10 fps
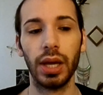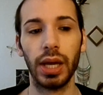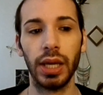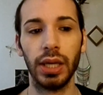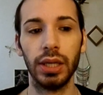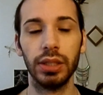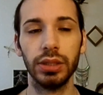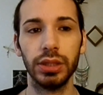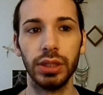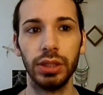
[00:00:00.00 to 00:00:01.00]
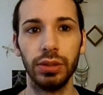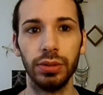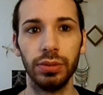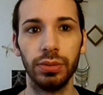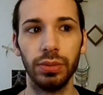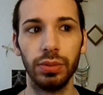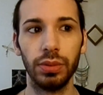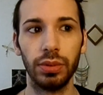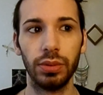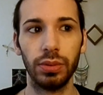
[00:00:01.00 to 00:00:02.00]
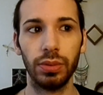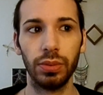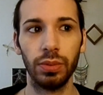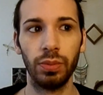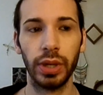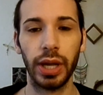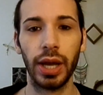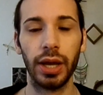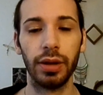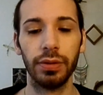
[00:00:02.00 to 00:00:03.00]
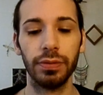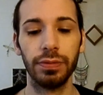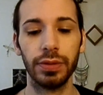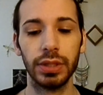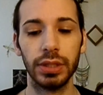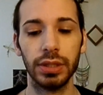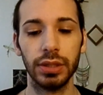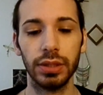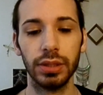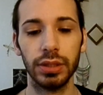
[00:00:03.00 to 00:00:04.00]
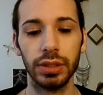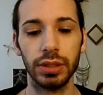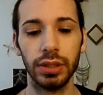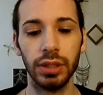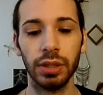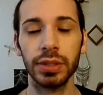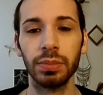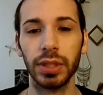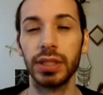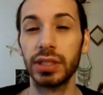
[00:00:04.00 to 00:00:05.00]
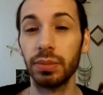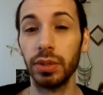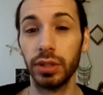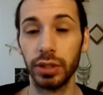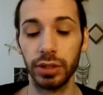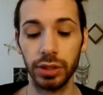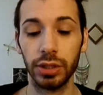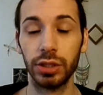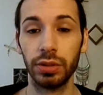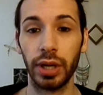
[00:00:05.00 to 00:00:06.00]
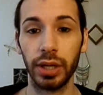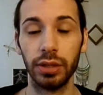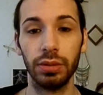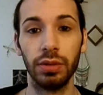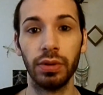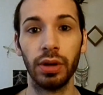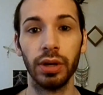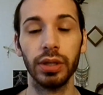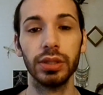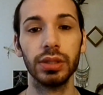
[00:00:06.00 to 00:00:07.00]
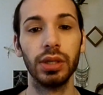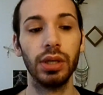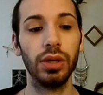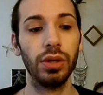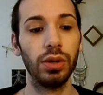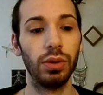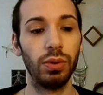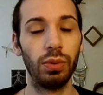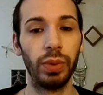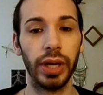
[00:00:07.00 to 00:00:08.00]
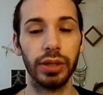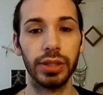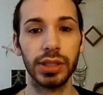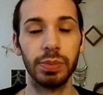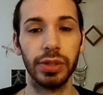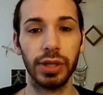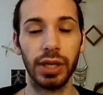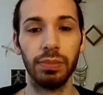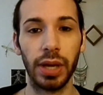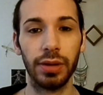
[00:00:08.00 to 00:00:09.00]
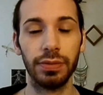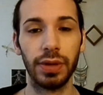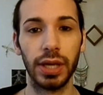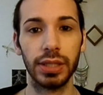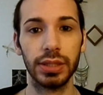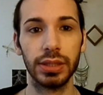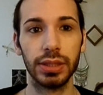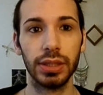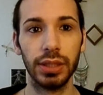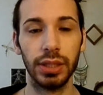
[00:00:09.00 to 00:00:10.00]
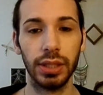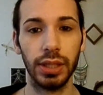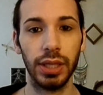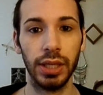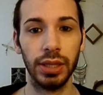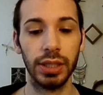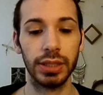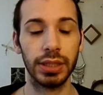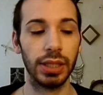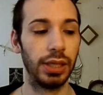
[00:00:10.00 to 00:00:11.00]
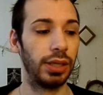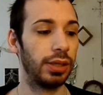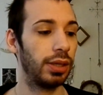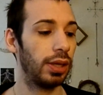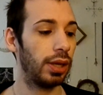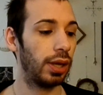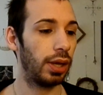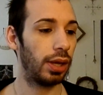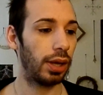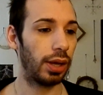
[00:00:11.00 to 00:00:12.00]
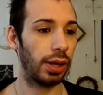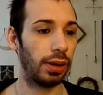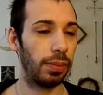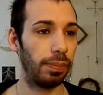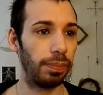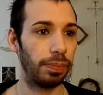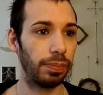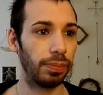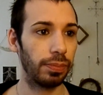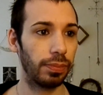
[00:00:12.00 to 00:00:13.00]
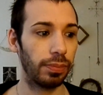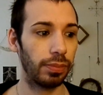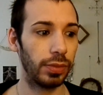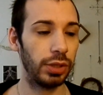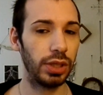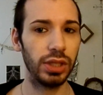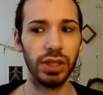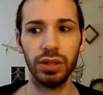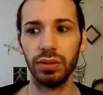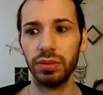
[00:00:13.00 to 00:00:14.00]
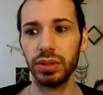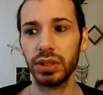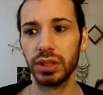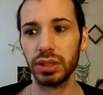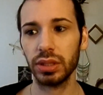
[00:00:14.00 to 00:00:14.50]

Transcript: and you want to have, something similar to the triangle of art, where the spirit can manifest in this thing, you can use,